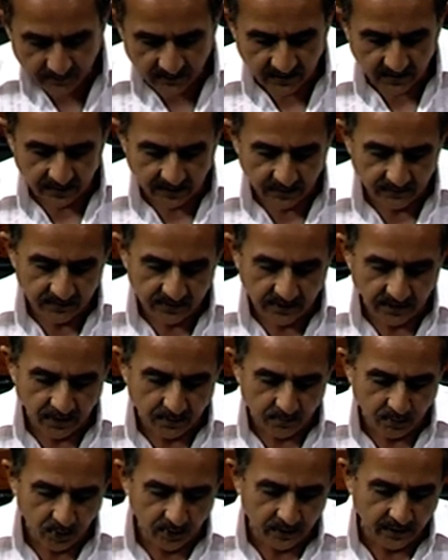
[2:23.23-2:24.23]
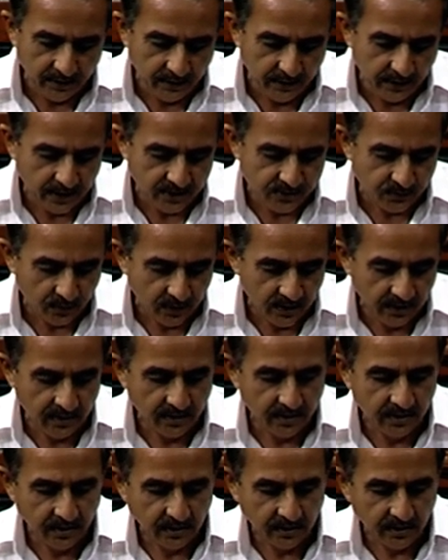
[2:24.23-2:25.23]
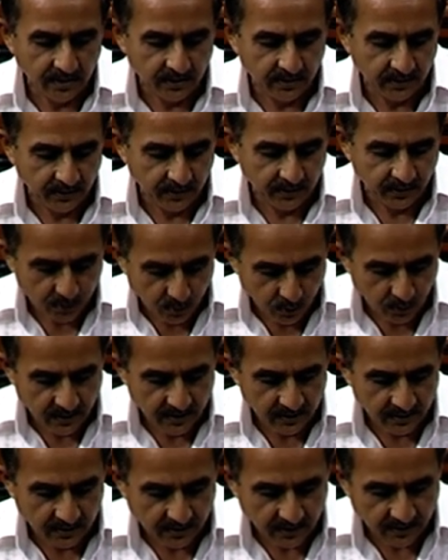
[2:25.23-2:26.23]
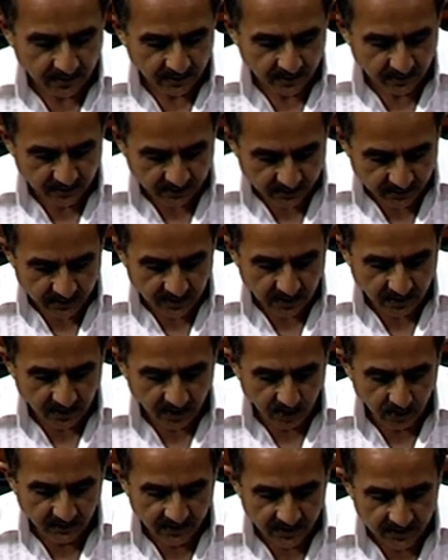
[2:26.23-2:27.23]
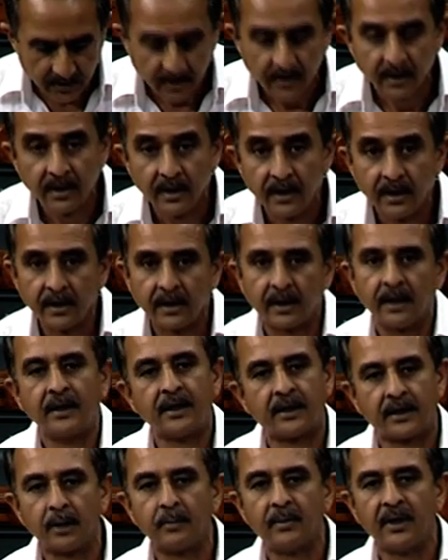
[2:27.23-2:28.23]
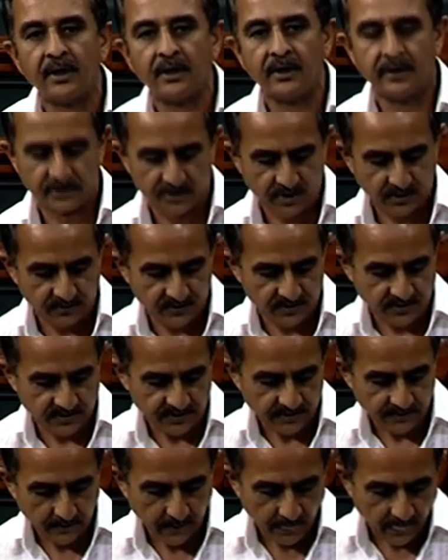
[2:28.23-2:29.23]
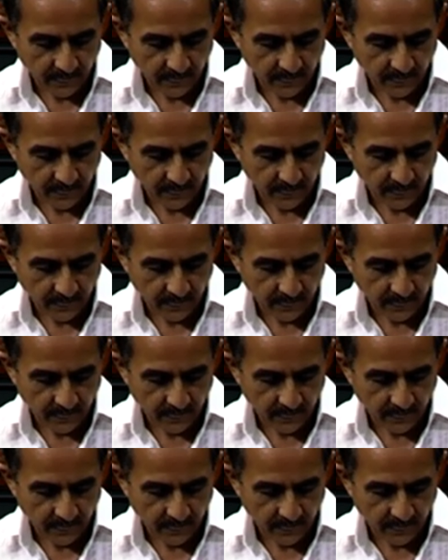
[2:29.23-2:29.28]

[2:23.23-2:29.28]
that even the remote areas falling under Category two and Category three are now being connected by air services.